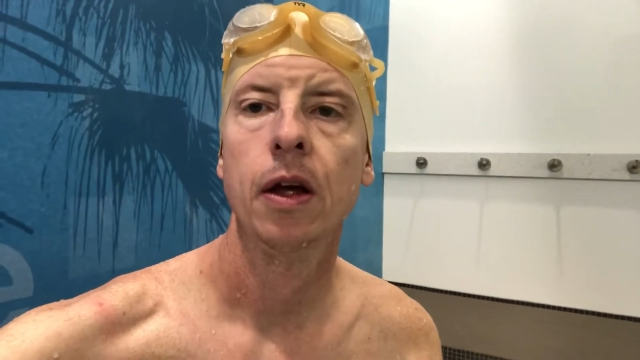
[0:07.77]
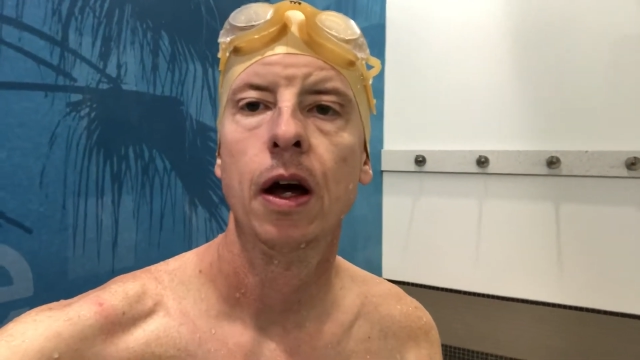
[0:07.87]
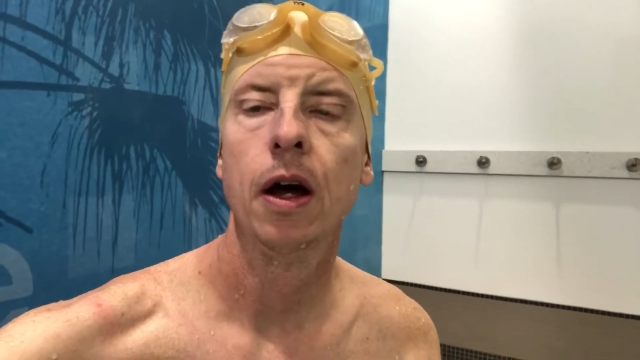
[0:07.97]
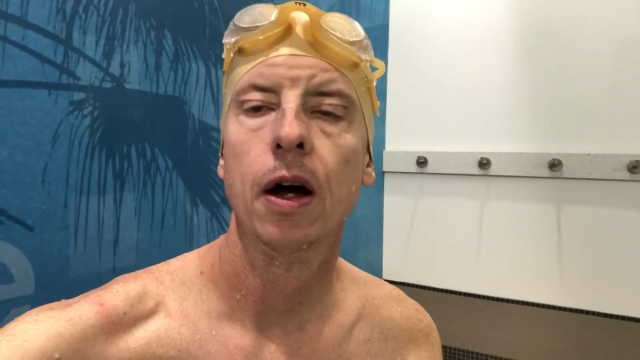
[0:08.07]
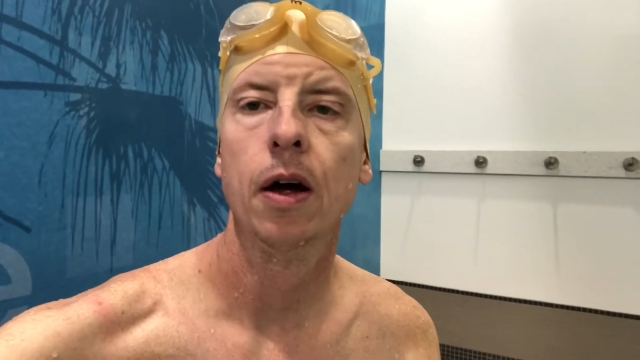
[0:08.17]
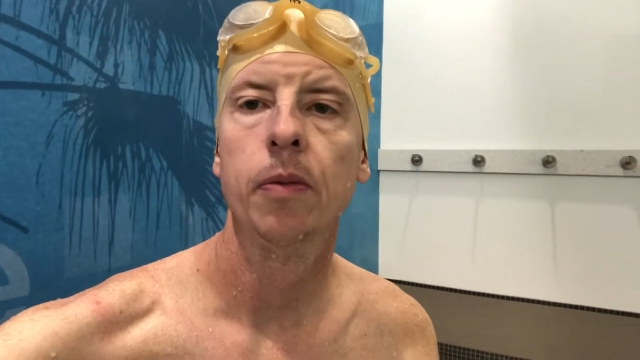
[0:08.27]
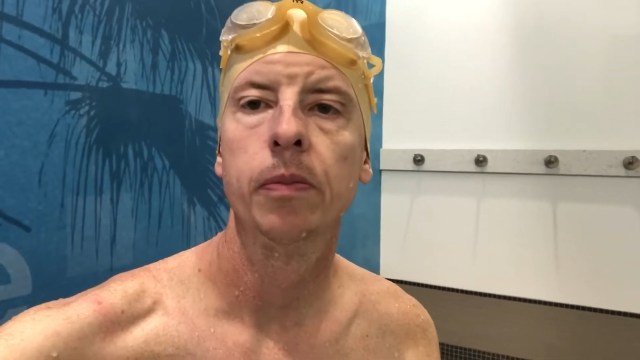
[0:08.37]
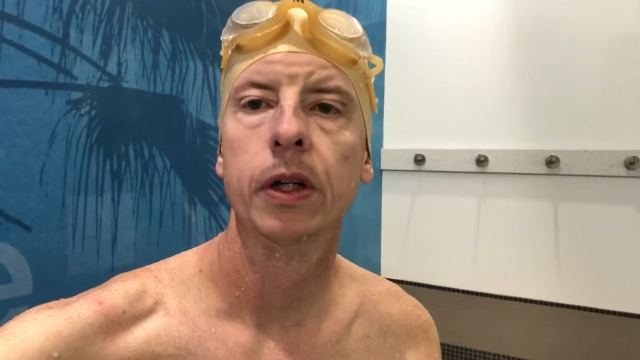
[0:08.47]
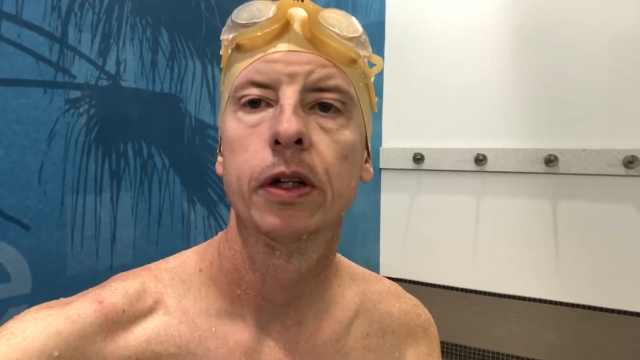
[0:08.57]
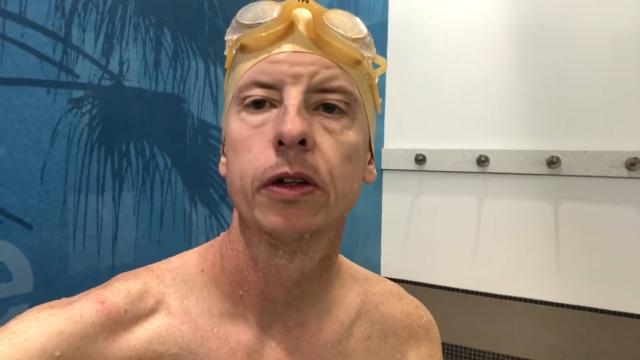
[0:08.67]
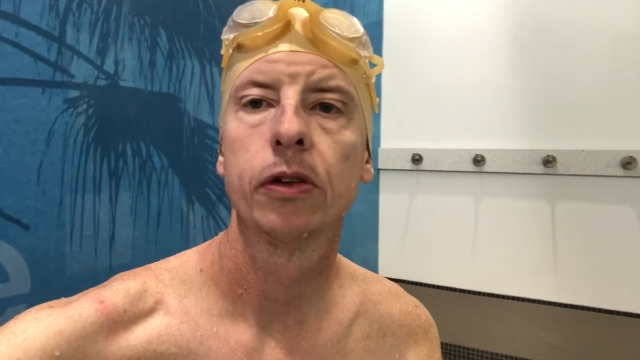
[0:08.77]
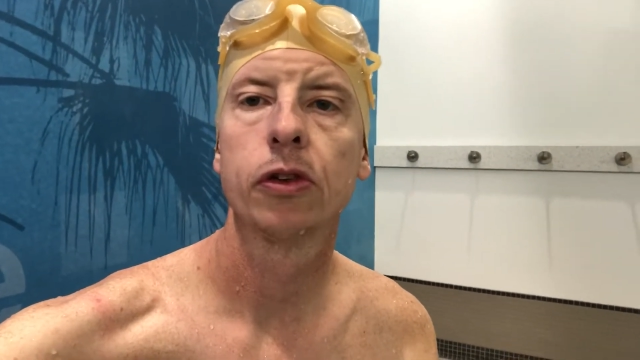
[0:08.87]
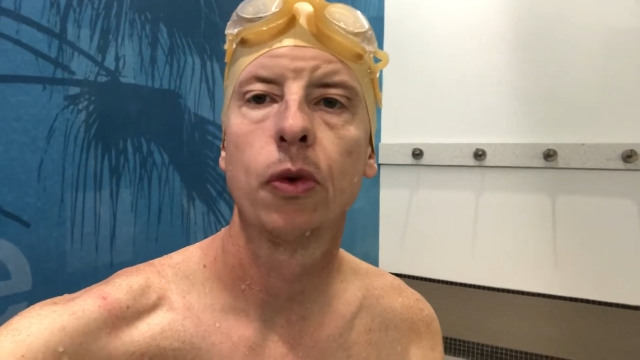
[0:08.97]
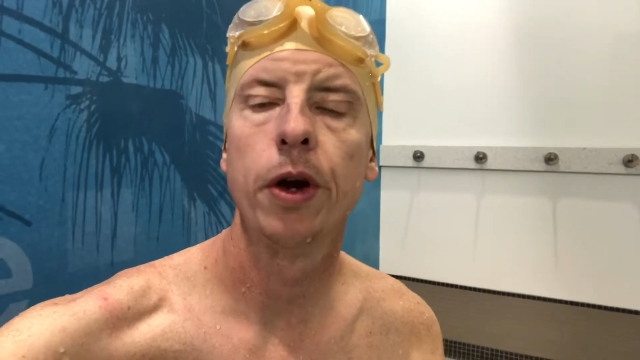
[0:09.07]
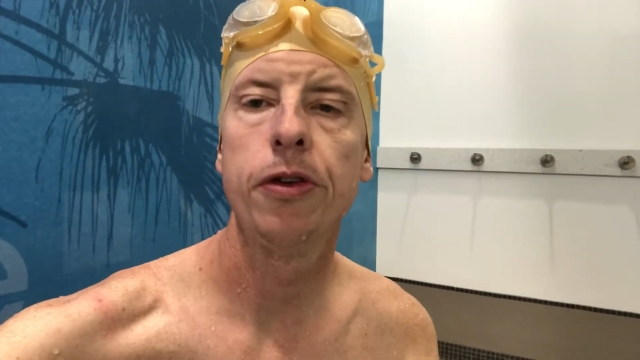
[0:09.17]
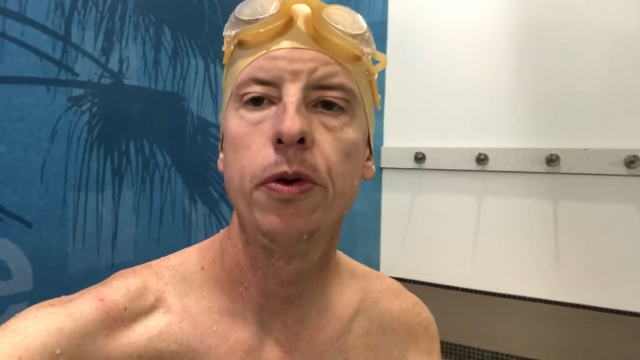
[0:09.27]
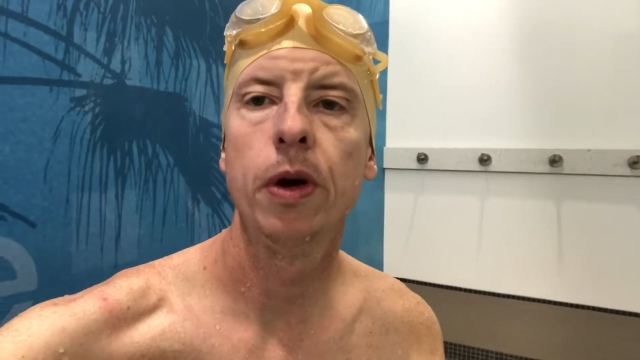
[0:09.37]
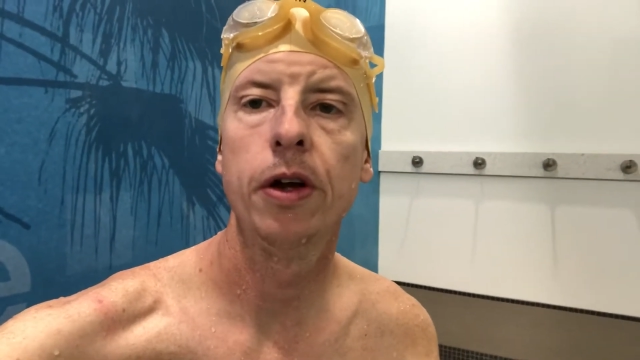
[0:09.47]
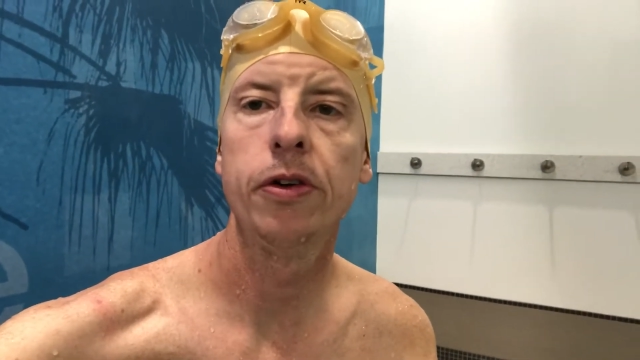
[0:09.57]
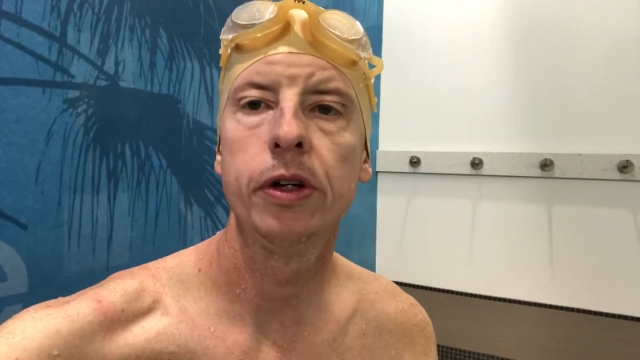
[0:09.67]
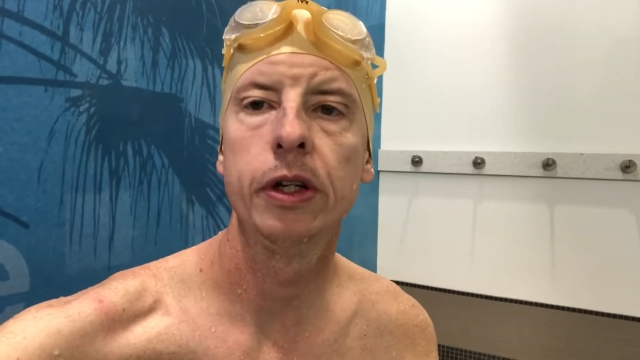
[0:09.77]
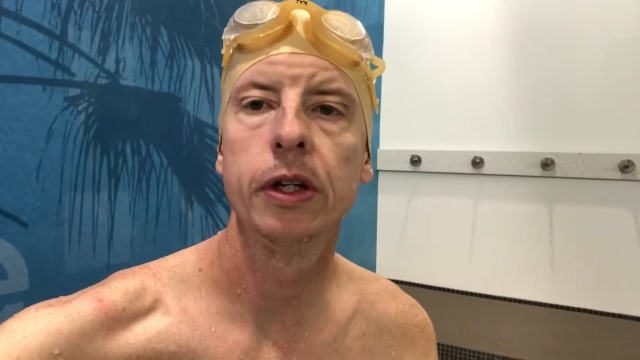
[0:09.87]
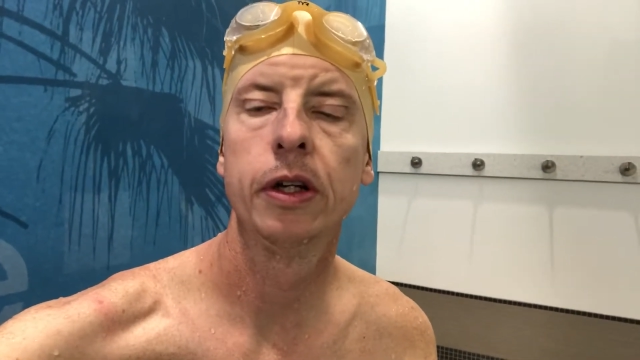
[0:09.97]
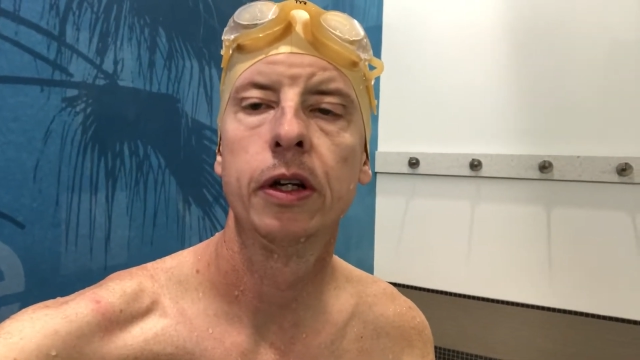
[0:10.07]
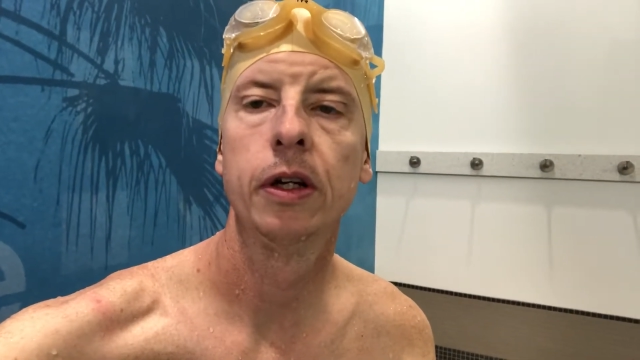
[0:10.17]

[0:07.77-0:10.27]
2,200